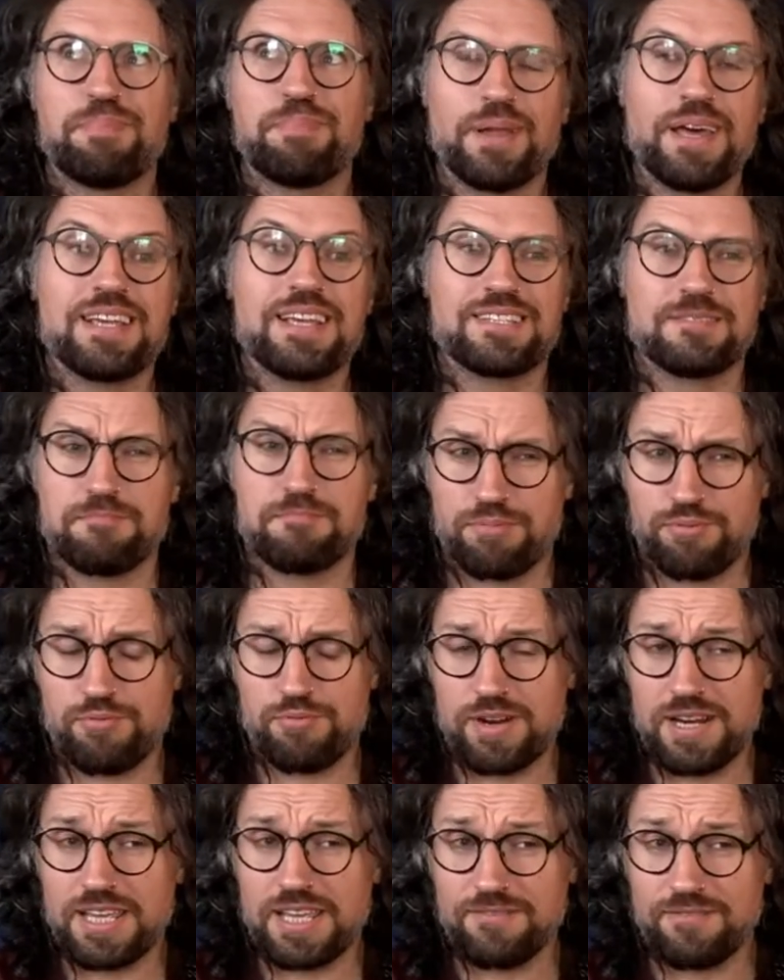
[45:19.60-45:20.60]
Play some
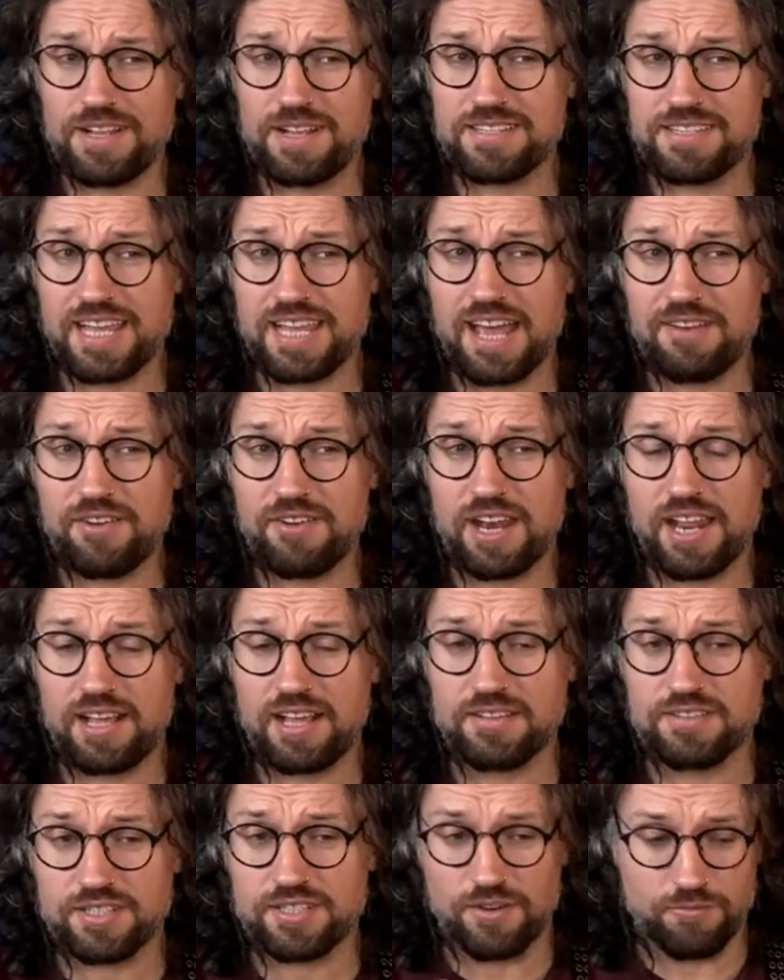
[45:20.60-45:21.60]
pretty convincing Ed Van
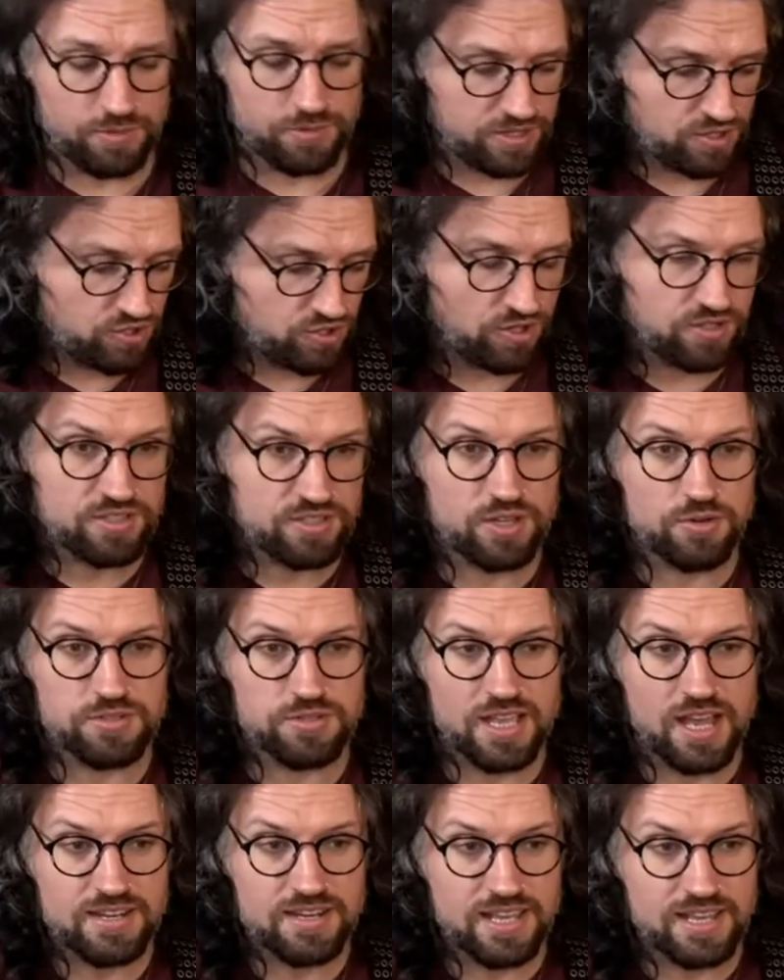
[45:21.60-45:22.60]
Halen stuff with just
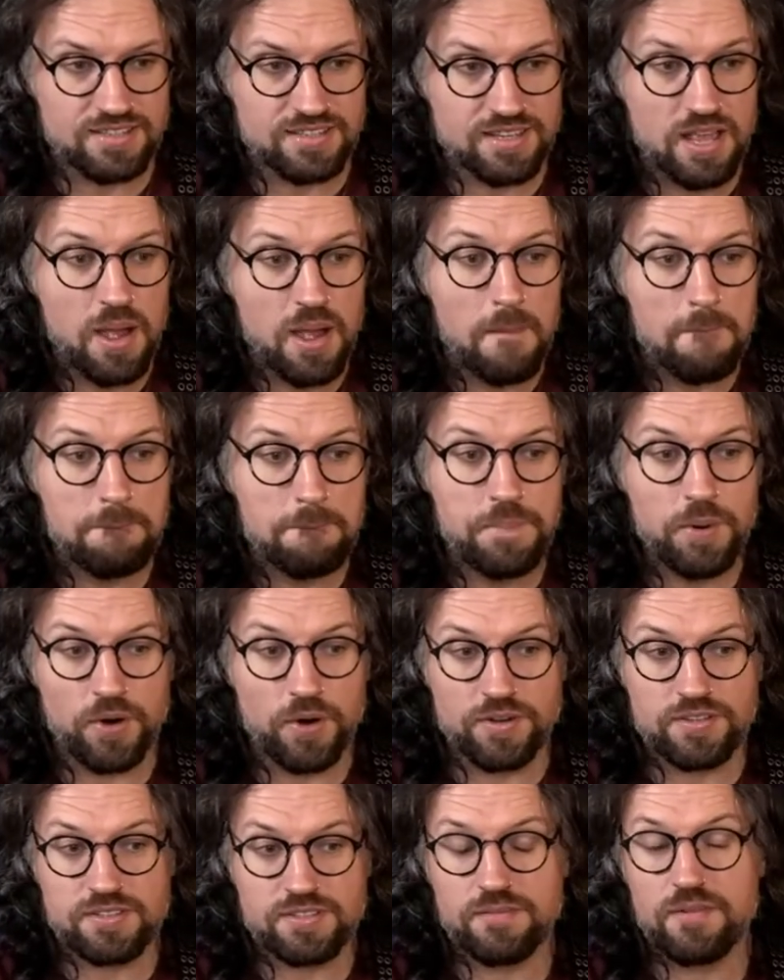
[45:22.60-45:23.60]
those ideas,
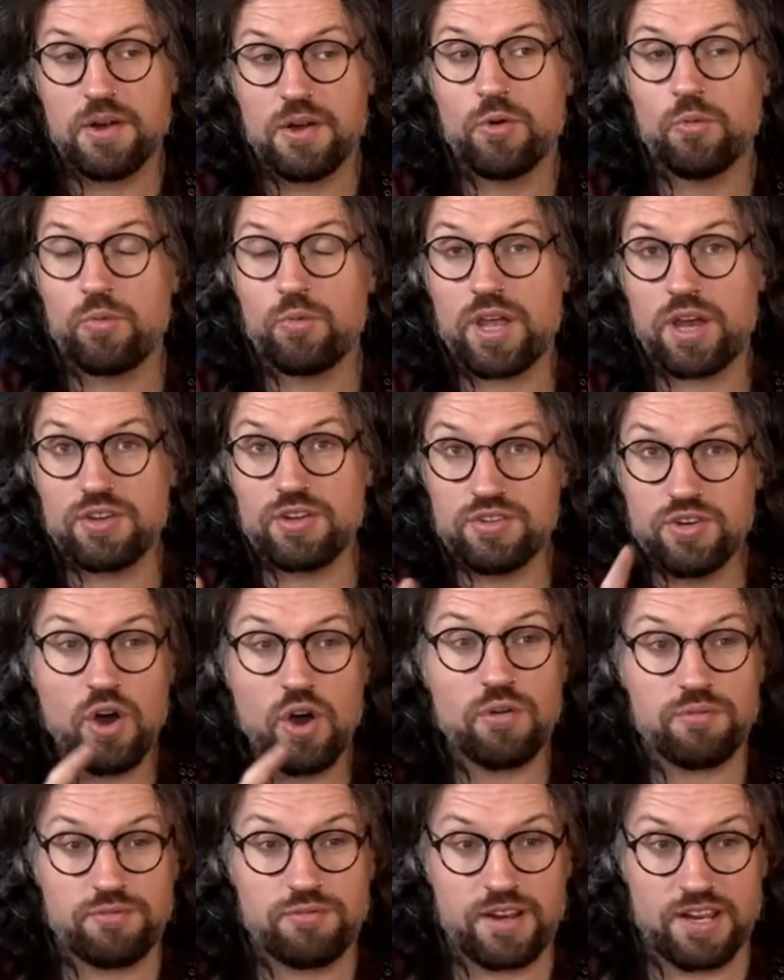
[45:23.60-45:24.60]
but we are
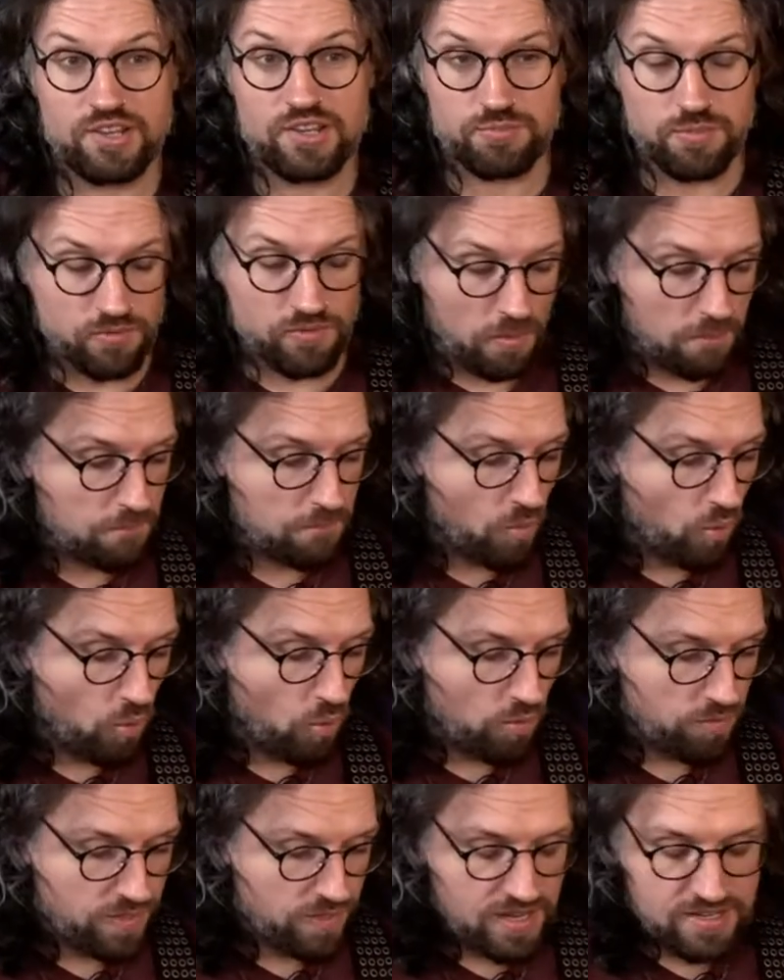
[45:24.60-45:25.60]
not finished. We've got
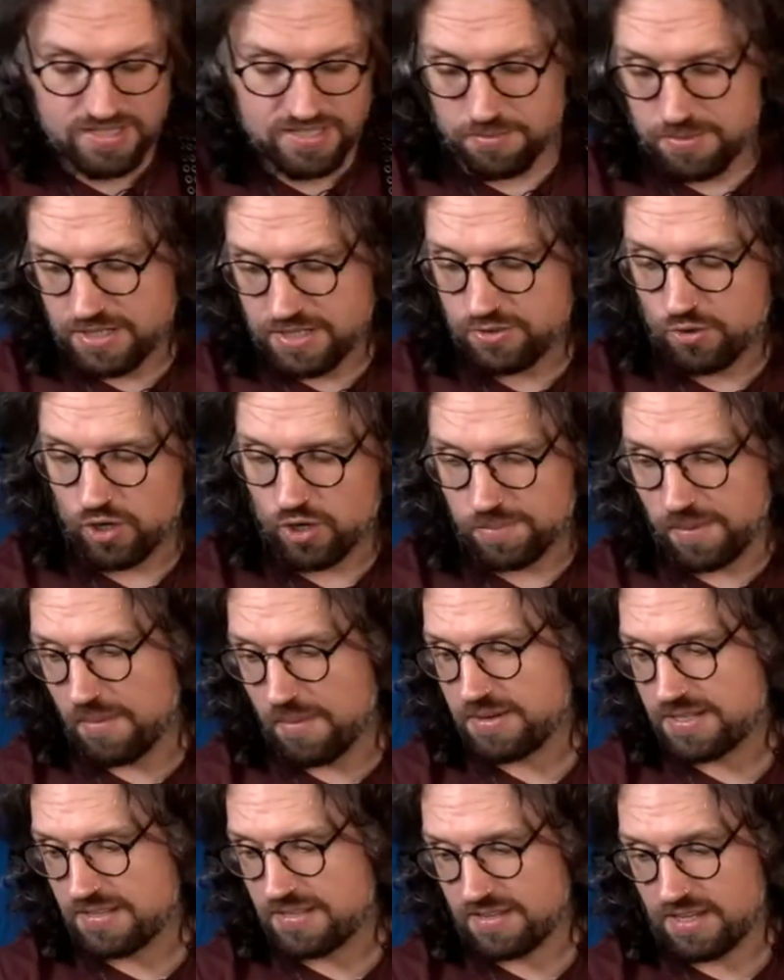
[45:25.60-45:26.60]
more things that we can talk
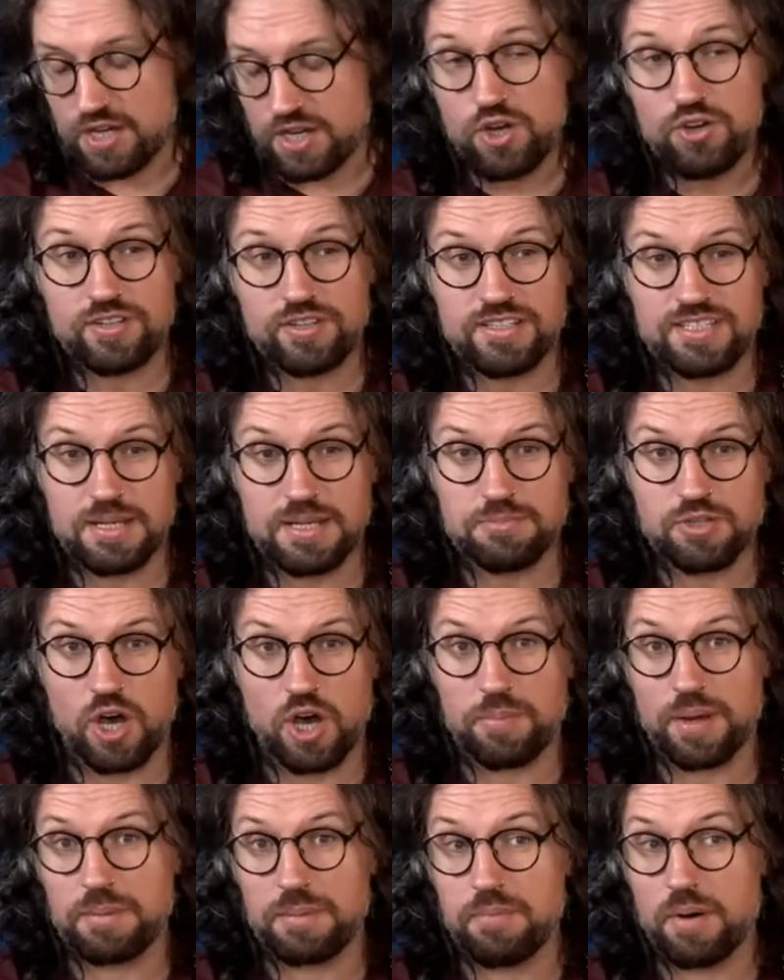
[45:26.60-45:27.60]
about because it's a hugely deep
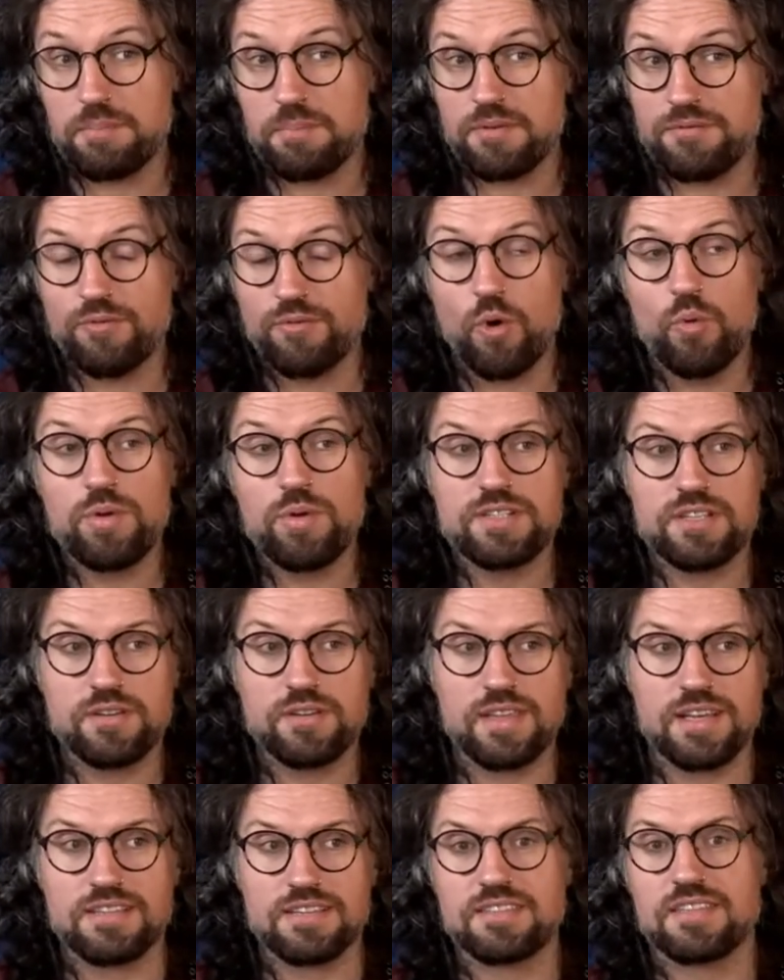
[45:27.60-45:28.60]
topic, but before we
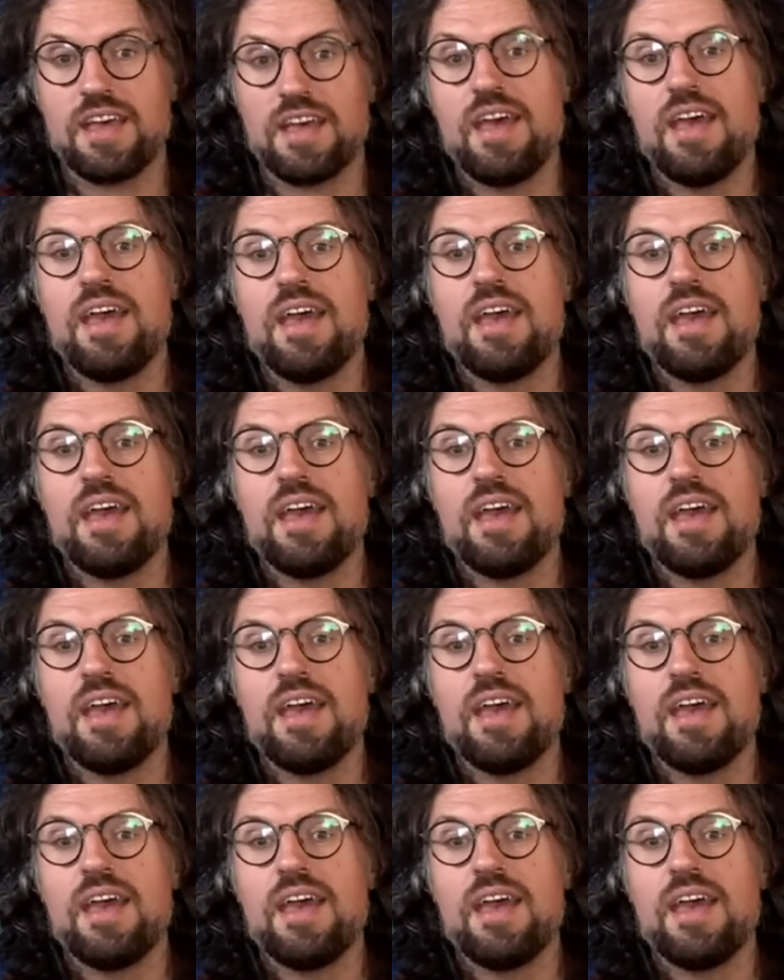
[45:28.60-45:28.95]
do this,